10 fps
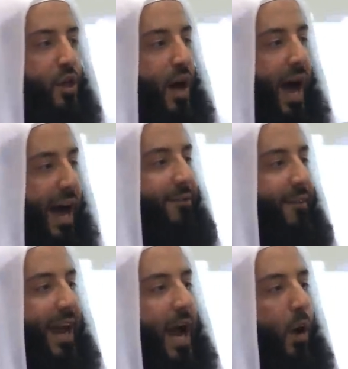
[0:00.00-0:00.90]
Half
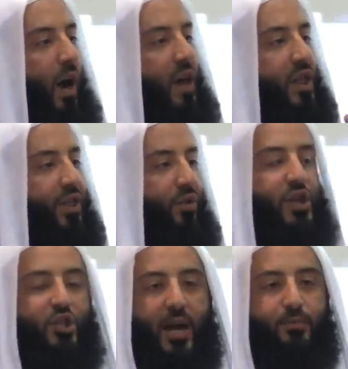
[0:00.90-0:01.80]
an hour,
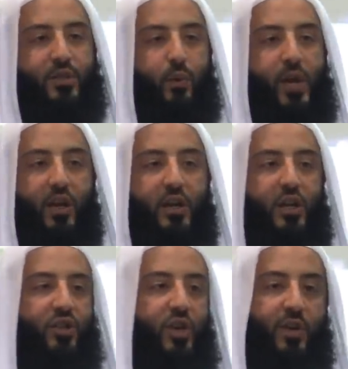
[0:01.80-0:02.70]
three times a
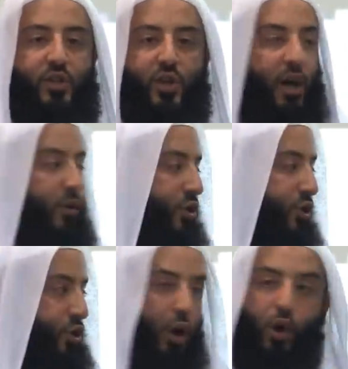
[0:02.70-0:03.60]
week. The results
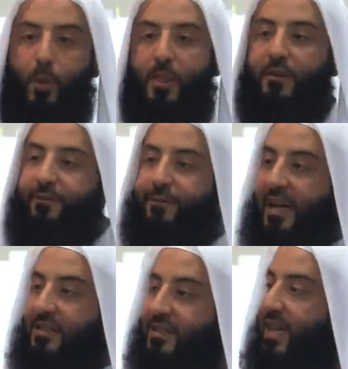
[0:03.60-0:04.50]
show
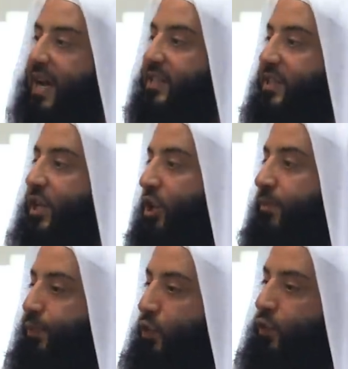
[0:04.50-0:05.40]
fantastic
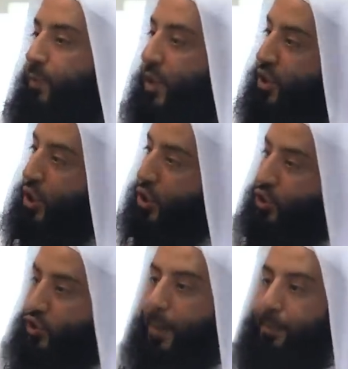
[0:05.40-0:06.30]
improvements,
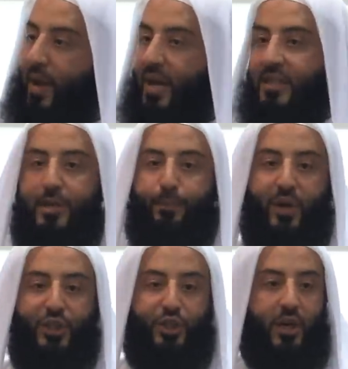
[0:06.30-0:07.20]
drop in
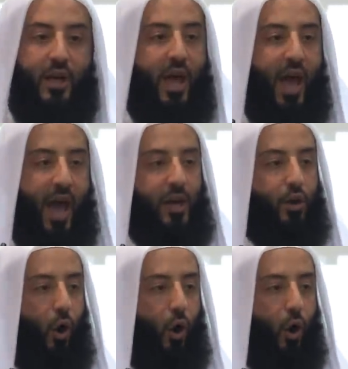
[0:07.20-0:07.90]
depression, and